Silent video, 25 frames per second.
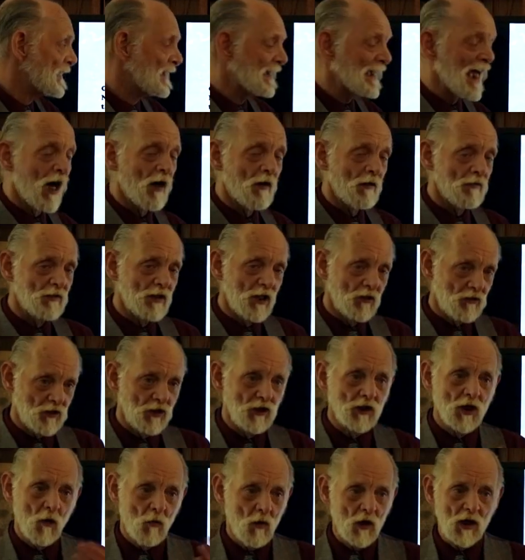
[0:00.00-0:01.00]
Now, does
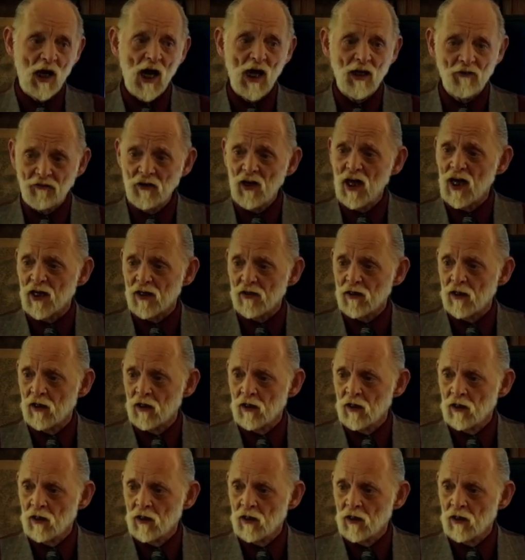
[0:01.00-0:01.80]
she know what God said?